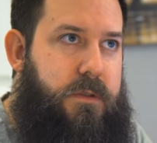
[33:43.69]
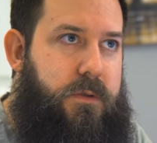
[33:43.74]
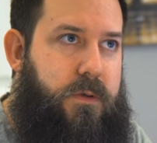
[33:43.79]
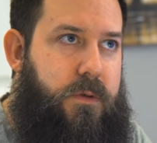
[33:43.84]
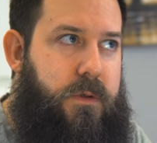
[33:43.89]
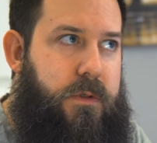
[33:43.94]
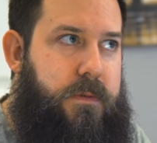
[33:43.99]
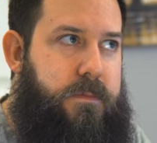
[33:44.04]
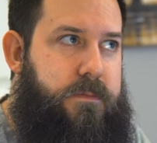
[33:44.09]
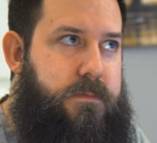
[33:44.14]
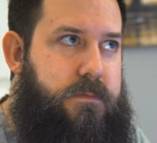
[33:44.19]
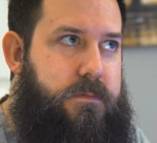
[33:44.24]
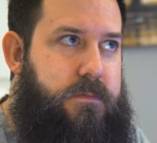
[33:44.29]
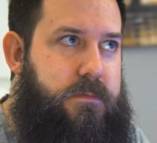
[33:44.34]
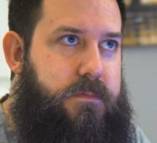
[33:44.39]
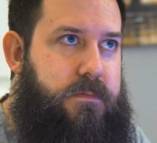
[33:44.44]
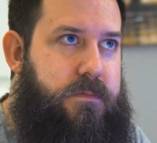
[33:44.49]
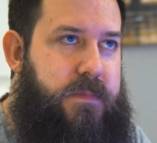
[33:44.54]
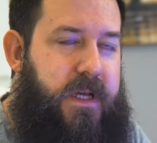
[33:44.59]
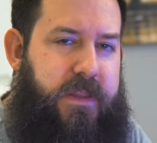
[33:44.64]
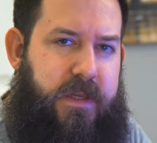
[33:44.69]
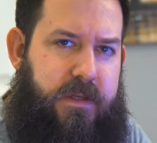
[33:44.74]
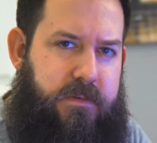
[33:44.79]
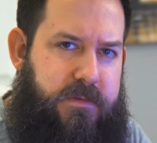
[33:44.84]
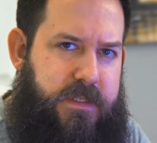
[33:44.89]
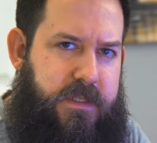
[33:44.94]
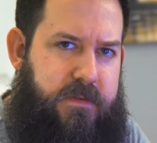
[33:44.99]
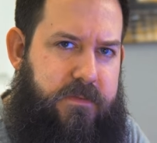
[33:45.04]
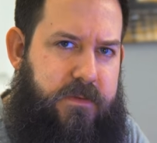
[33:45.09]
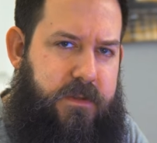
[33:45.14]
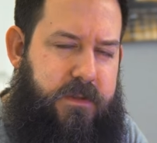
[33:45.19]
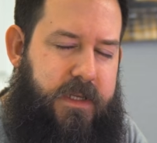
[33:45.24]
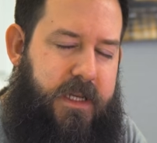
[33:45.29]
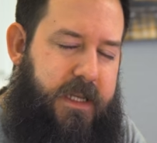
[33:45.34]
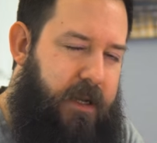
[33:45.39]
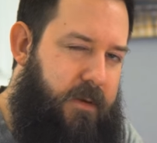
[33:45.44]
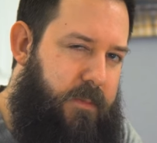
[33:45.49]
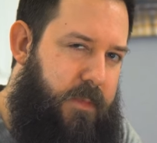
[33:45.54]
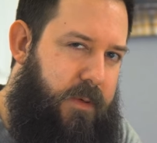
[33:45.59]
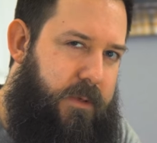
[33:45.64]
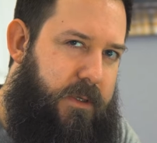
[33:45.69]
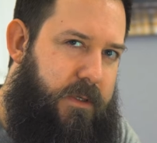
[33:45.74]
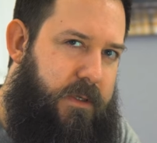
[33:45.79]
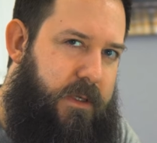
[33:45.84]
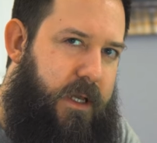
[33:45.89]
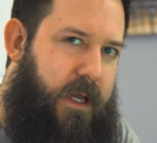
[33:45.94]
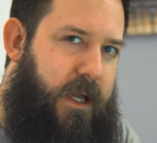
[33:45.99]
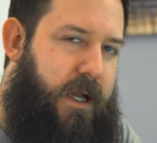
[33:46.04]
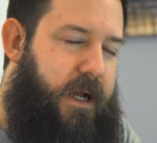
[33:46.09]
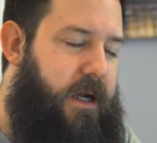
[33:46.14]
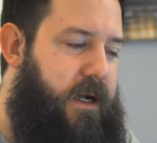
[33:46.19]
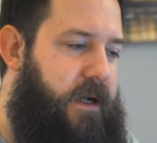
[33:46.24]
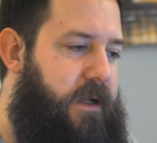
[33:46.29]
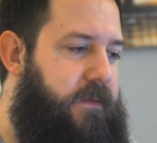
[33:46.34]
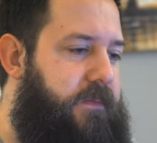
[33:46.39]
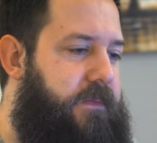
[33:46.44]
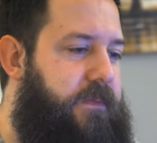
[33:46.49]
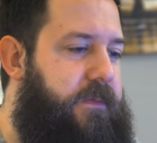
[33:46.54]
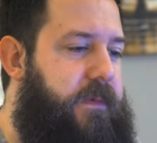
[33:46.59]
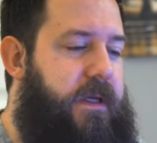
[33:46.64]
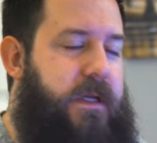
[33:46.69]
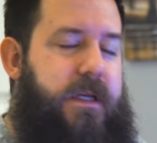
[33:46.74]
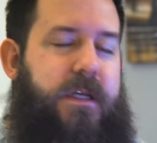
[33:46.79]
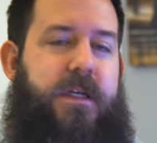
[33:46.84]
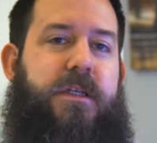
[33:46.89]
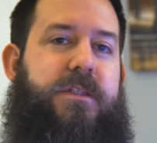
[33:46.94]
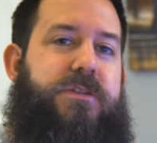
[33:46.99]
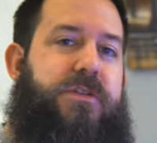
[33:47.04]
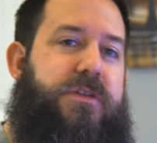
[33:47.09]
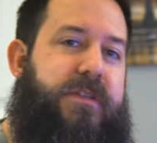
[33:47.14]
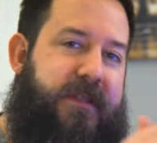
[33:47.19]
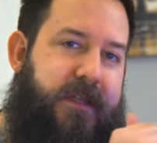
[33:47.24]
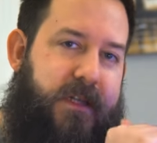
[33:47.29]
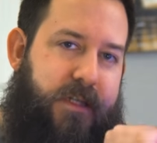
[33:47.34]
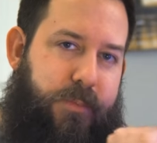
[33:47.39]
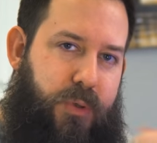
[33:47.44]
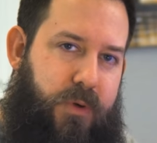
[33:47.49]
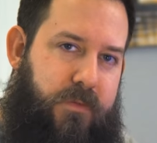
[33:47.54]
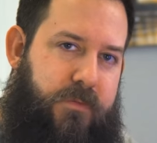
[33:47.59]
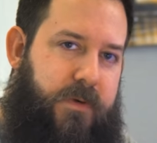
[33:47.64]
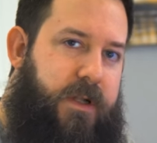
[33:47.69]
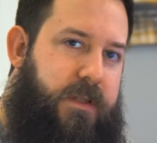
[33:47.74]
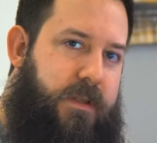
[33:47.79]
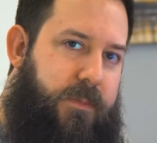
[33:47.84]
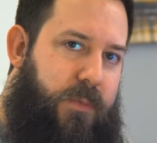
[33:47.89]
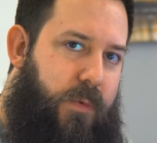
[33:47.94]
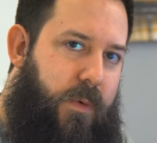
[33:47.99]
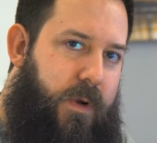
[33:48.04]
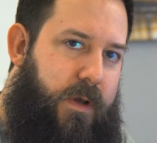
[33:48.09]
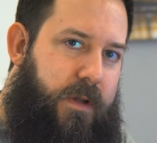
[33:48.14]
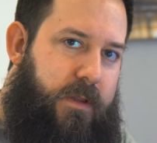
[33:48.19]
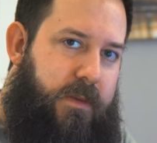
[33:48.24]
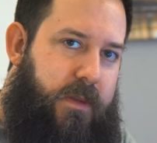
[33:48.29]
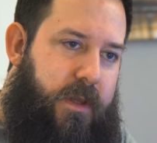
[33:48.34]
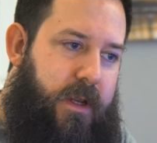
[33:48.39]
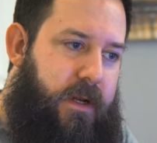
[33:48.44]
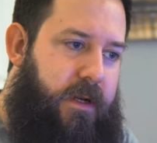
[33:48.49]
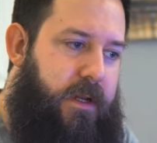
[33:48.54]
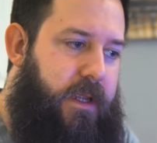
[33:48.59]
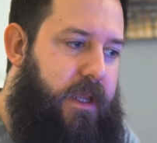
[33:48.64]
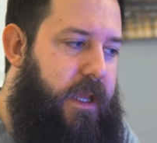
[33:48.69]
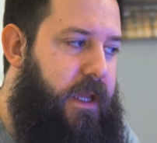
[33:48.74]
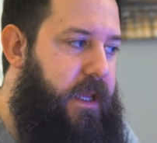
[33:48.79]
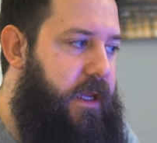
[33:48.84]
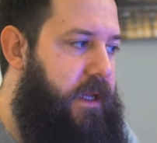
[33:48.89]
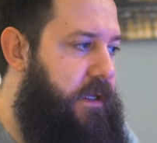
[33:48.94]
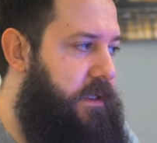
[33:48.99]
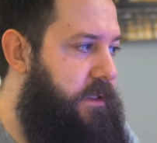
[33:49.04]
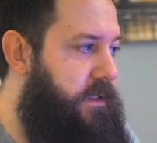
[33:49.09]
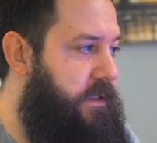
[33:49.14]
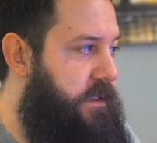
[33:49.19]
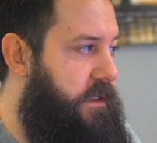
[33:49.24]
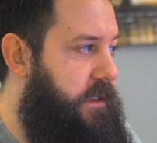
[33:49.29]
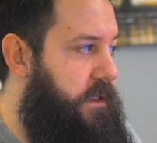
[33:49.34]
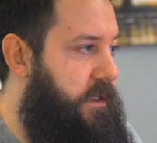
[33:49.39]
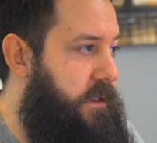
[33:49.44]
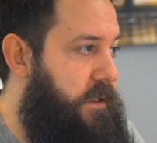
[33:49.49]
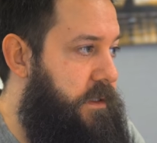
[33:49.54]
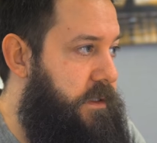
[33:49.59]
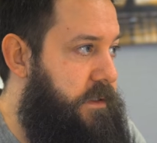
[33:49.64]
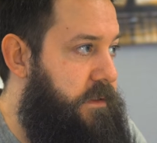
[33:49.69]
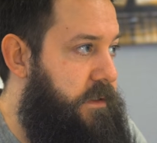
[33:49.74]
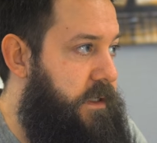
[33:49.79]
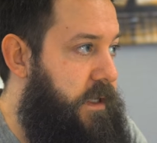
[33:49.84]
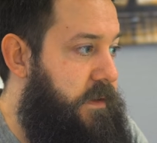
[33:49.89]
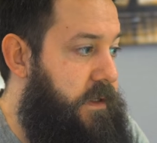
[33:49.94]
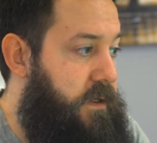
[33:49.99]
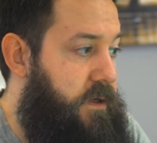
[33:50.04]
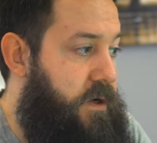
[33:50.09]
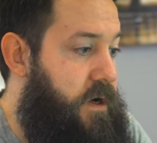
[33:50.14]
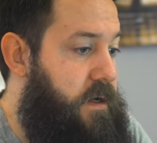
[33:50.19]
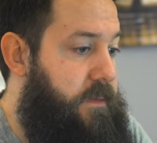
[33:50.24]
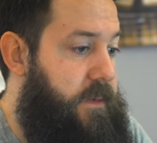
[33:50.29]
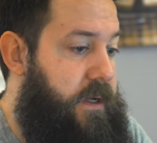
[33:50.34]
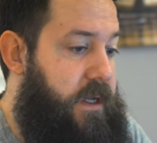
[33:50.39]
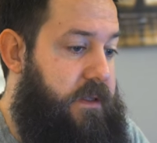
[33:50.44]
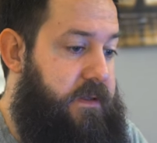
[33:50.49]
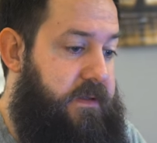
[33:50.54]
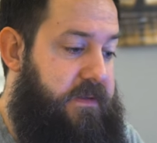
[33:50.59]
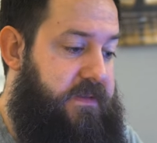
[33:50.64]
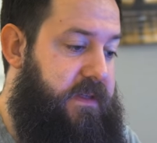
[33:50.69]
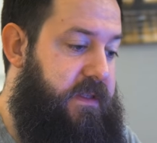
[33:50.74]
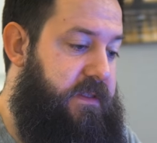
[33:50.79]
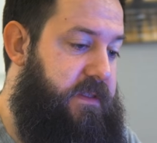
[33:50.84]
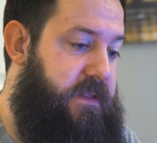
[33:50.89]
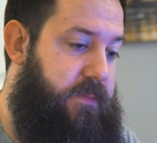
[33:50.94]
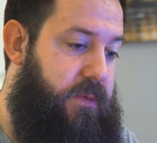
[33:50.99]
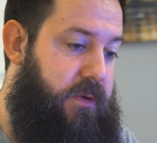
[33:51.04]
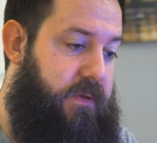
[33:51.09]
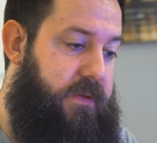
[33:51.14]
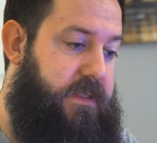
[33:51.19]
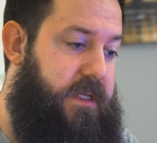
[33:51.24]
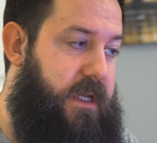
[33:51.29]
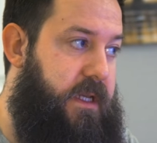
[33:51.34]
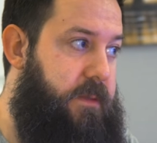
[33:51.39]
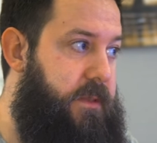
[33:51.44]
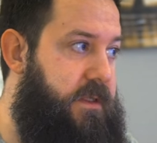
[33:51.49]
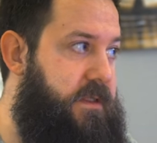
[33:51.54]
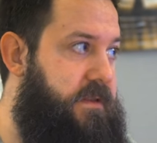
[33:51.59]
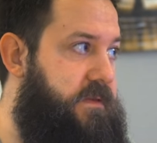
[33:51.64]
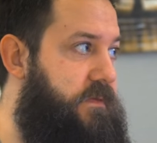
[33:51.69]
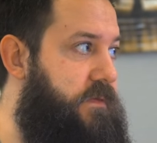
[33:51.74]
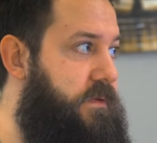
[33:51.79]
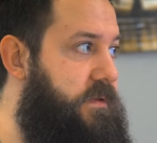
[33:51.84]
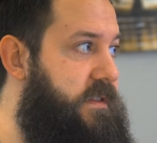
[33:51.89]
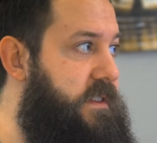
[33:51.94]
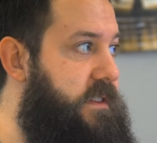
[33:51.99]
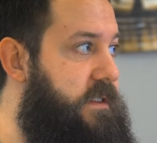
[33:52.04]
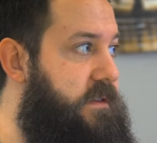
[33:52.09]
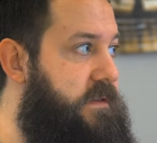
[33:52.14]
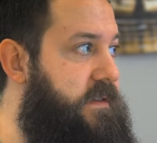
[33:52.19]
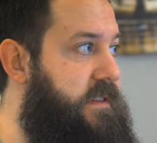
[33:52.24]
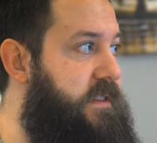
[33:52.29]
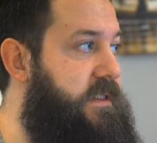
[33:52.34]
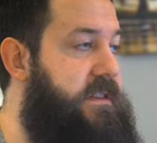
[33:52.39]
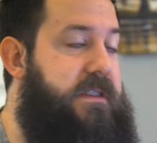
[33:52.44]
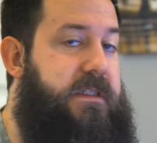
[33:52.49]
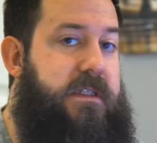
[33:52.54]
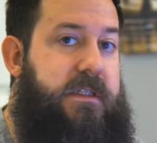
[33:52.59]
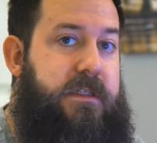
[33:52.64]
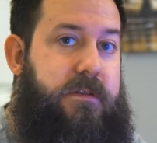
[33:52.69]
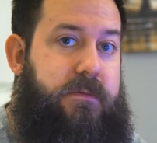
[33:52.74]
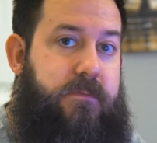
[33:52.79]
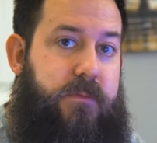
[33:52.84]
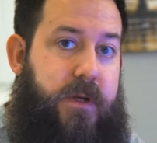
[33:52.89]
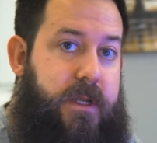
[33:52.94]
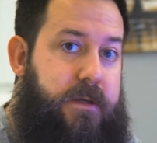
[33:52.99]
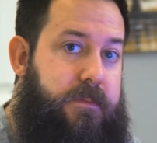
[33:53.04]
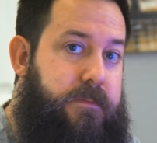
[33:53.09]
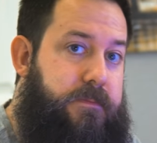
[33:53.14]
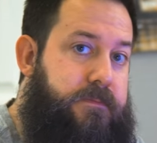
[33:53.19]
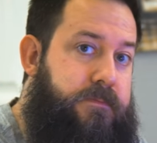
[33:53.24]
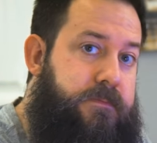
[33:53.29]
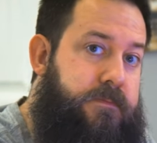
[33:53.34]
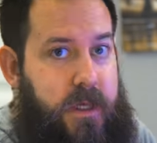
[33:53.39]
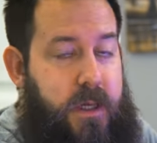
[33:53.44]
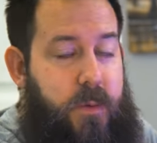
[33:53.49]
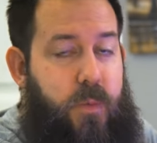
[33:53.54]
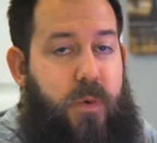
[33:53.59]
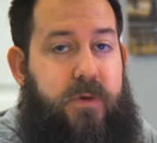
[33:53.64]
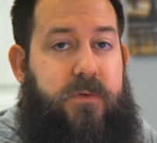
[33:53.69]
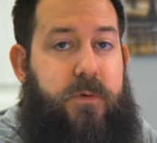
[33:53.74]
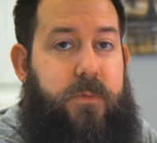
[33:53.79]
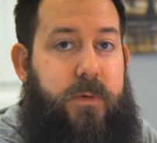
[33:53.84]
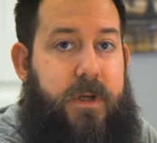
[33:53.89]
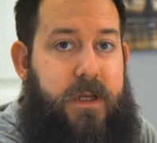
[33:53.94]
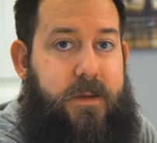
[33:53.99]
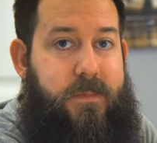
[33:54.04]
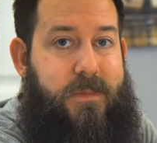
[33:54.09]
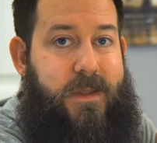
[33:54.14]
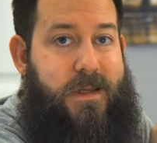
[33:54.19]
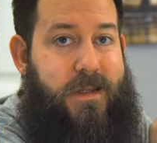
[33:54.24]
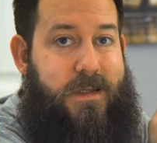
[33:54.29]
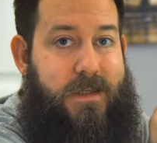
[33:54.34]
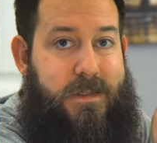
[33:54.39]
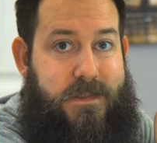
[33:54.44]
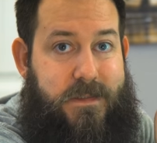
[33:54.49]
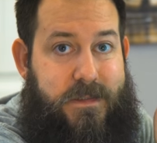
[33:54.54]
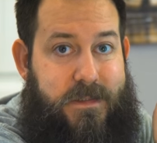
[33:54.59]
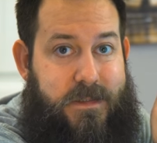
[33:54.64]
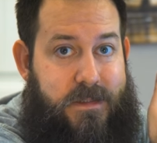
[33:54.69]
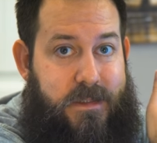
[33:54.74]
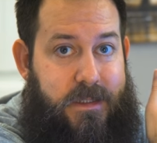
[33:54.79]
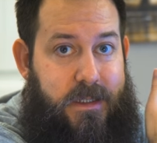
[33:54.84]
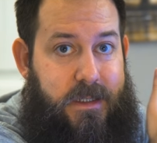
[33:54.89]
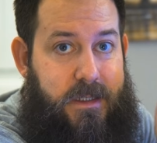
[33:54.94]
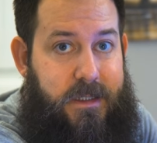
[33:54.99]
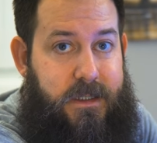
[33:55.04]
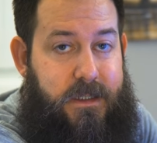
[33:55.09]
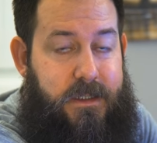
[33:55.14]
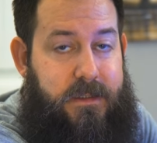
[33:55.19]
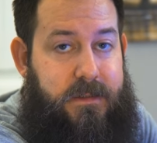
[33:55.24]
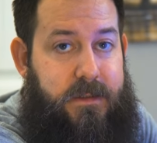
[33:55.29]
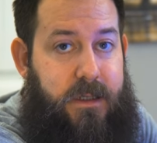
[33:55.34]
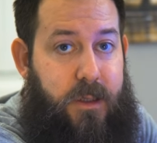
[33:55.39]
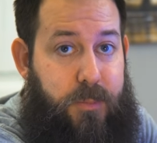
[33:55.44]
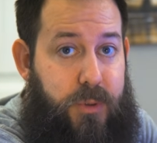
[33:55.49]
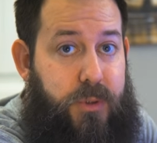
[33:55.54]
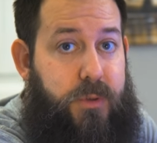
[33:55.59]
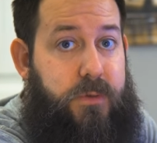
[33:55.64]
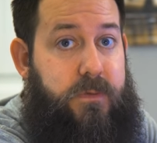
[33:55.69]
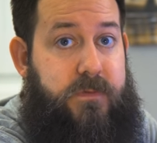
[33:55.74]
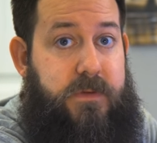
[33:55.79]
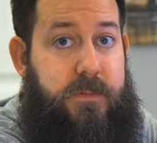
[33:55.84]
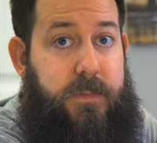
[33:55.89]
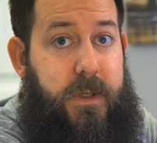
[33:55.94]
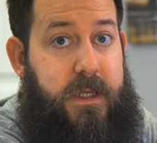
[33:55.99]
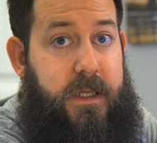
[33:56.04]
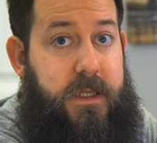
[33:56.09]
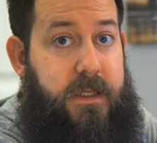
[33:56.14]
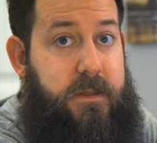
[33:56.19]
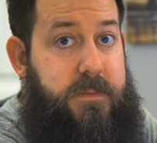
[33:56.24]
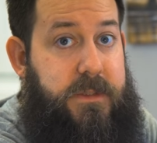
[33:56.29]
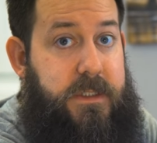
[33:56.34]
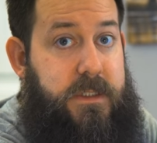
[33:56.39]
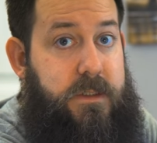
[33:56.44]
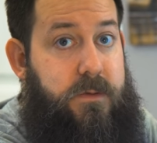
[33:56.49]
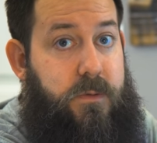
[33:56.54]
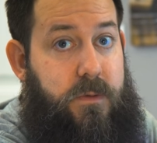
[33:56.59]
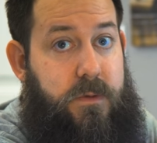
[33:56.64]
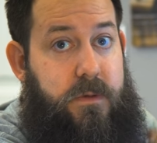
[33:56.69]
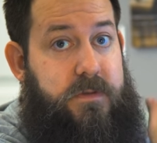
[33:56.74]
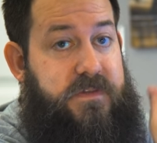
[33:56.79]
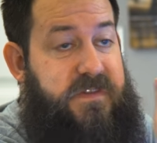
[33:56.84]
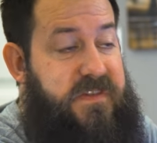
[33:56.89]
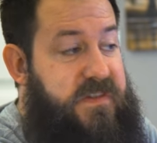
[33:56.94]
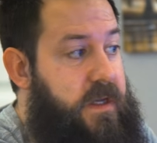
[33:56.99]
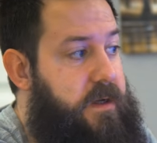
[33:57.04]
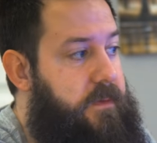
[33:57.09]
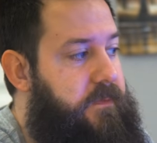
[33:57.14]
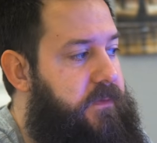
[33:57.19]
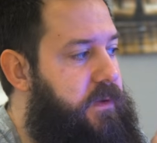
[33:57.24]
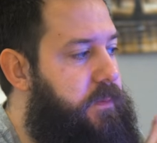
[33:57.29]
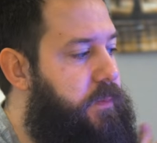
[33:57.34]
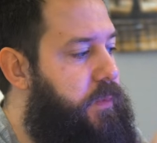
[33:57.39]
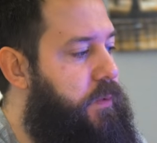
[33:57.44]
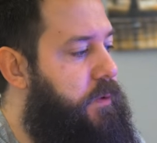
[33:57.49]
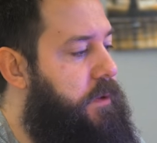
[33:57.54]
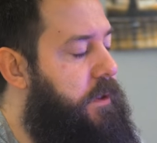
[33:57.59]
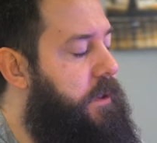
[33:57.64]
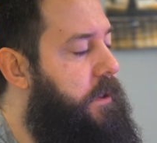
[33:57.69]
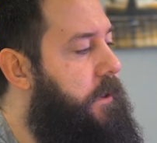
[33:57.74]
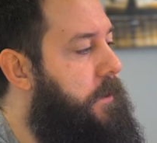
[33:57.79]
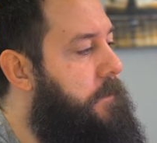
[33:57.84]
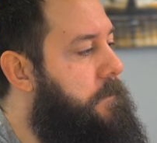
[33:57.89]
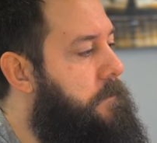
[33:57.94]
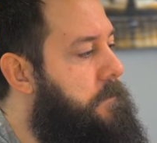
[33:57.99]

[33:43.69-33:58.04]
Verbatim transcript: or I think it was default. I can't remember. Uh, so you select profile number one on there, and uh, and then it automatically sets up all the timings for CL16 RAM, whatever RAM that is uh, approved by AMD or it's set up for the board,